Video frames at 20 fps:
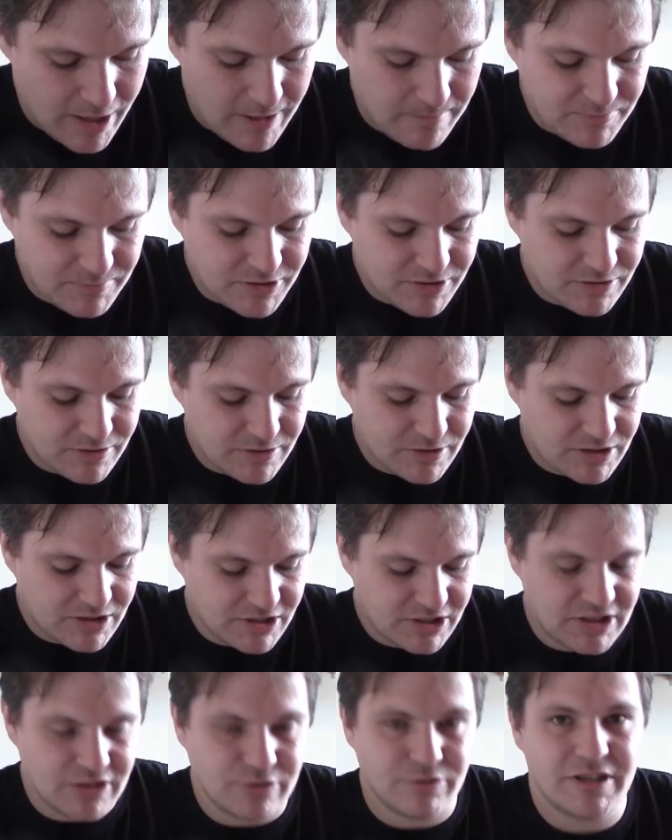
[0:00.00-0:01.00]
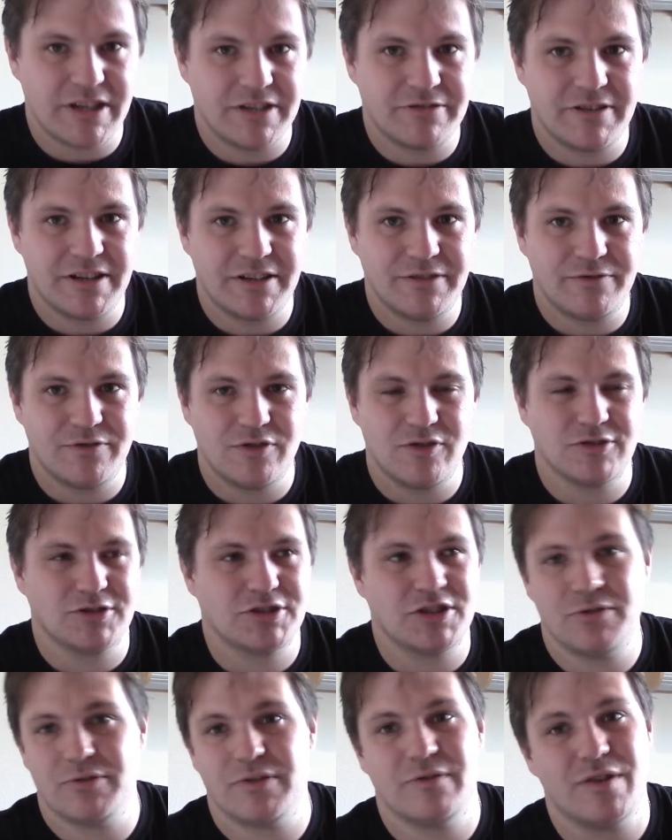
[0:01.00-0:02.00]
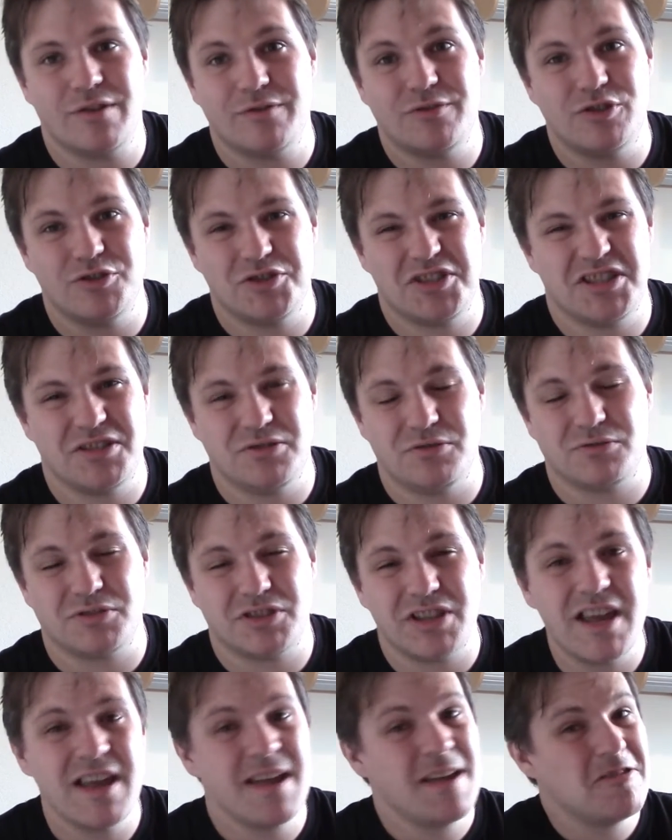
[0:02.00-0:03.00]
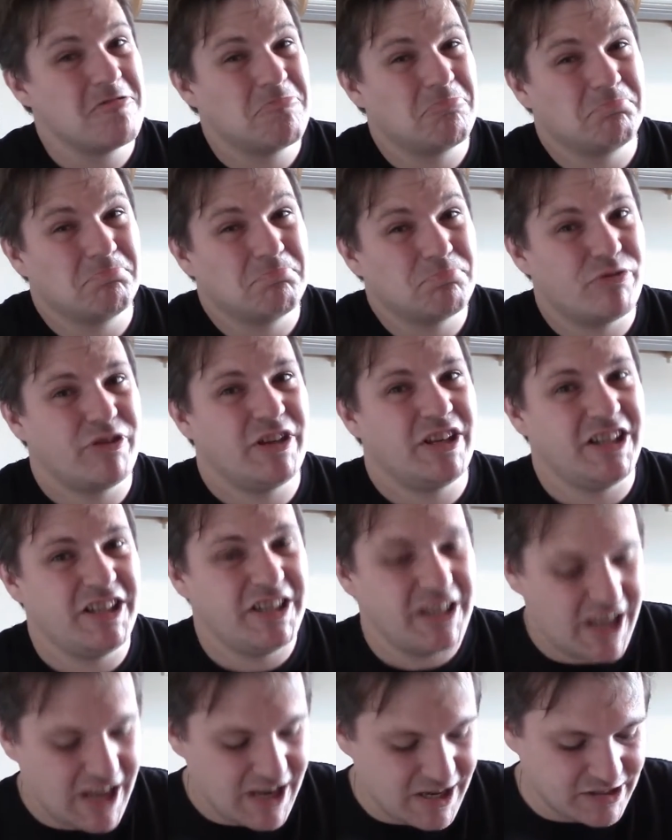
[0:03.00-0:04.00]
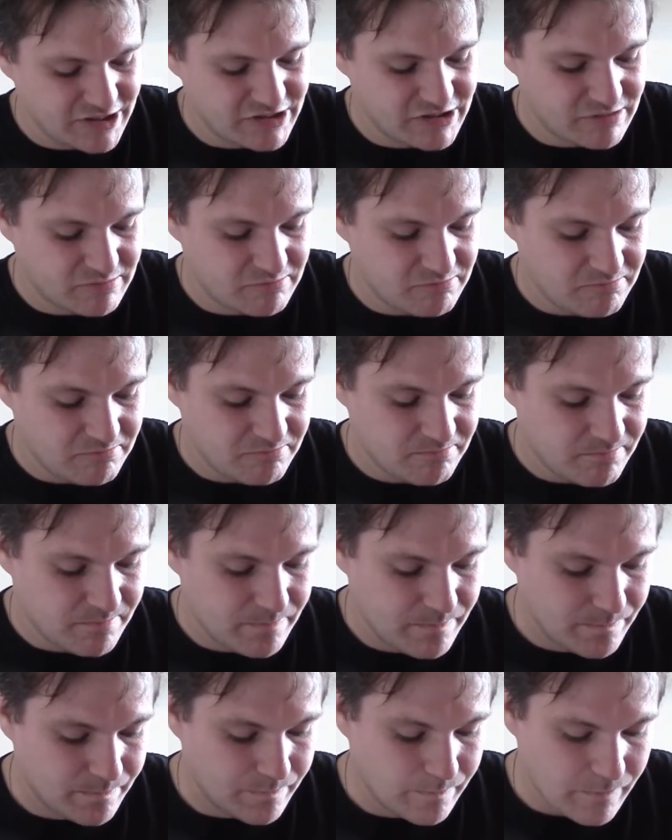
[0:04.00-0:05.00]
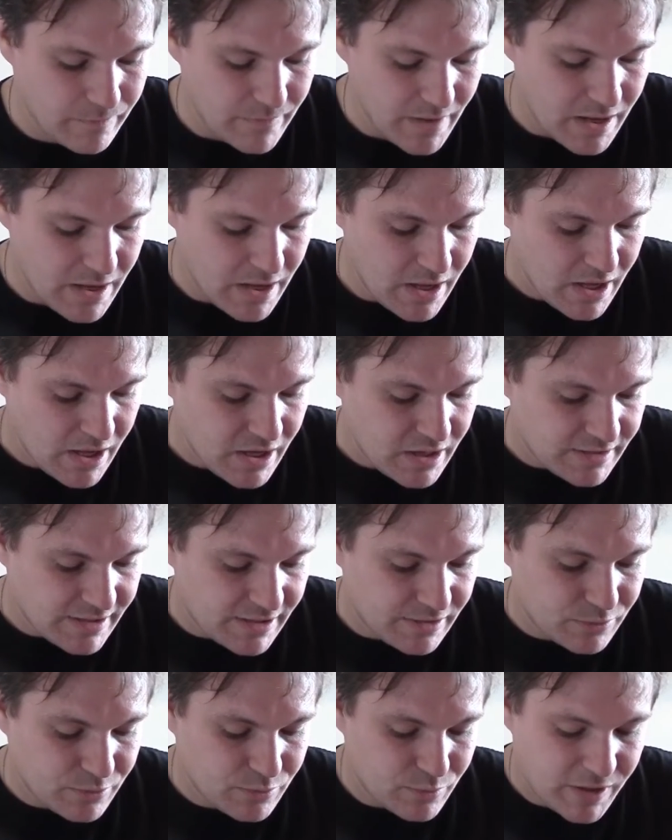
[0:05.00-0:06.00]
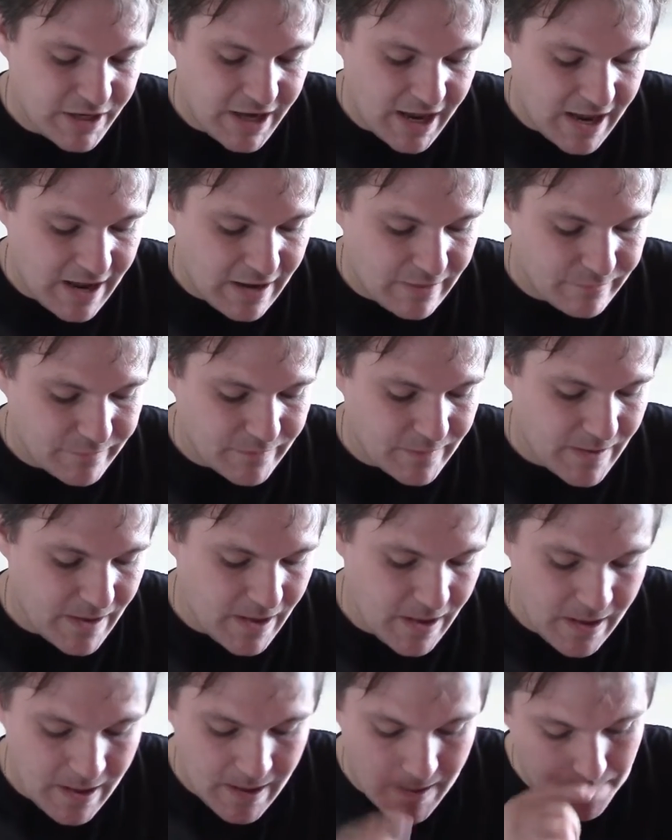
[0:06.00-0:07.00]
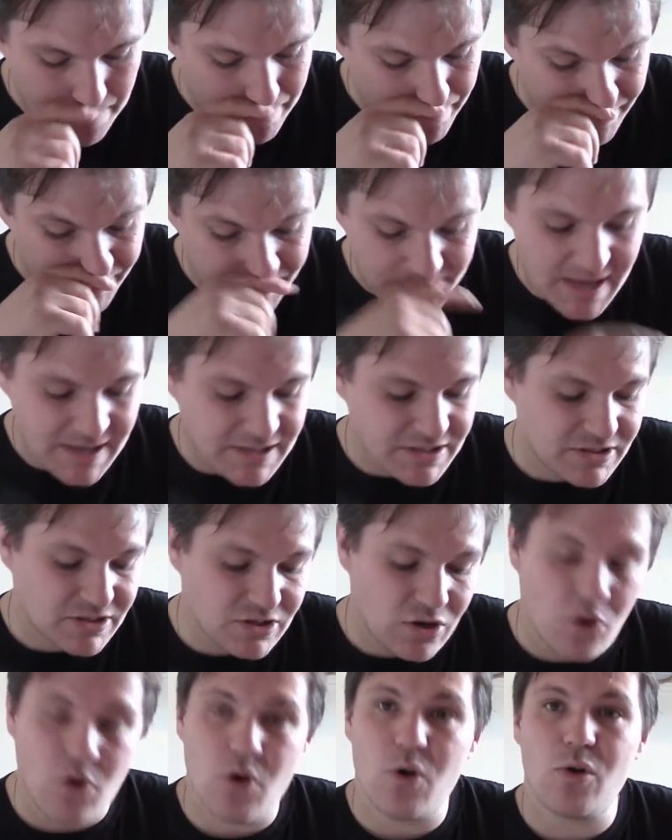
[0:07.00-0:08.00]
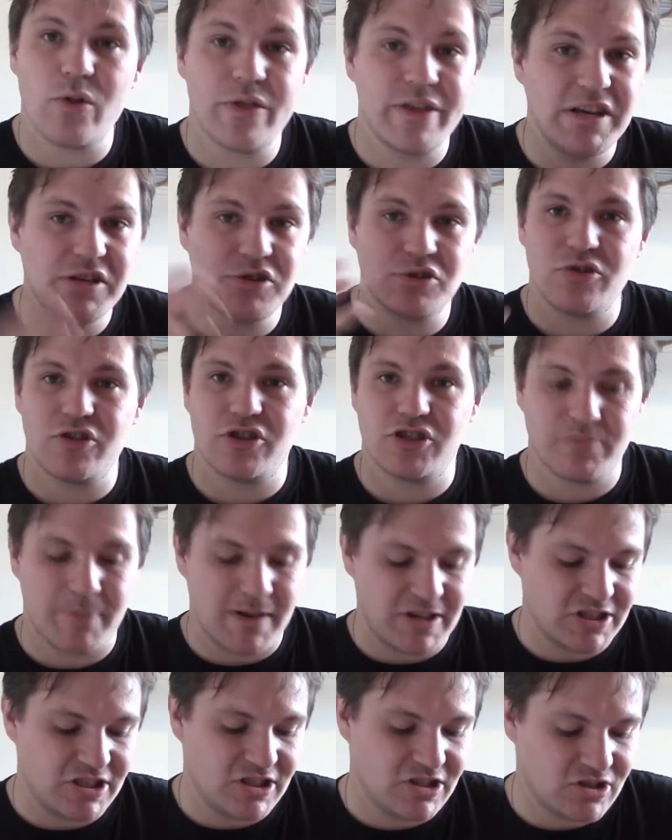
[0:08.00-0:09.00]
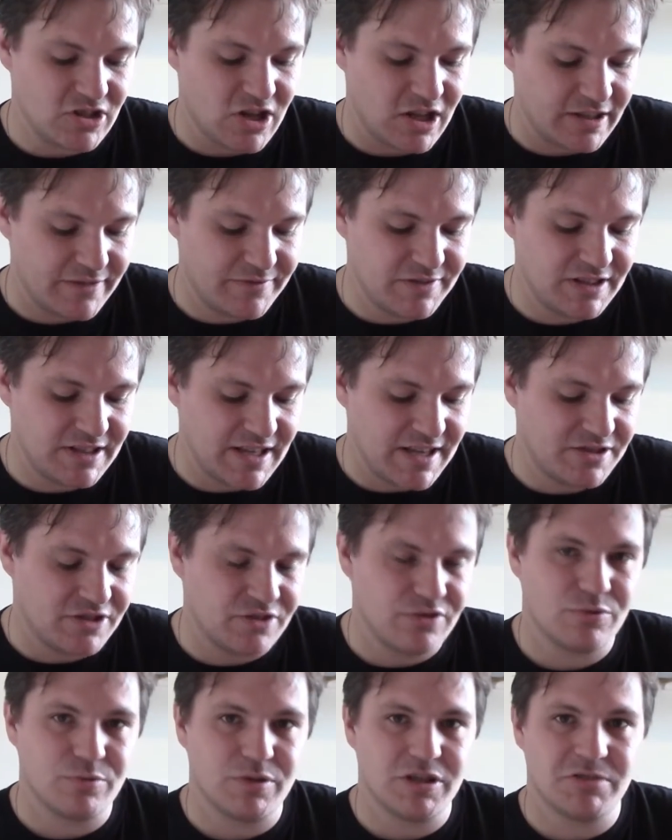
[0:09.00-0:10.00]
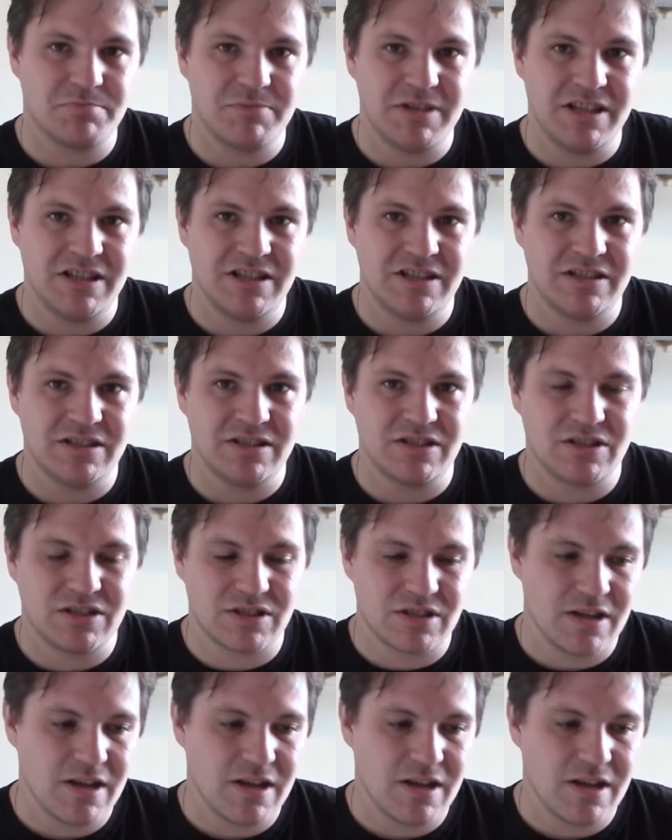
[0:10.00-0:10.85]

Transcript: Shield Generator 4, so they've got 4 shields. Really nice. Next we have, all of these other specialists are living legends, which means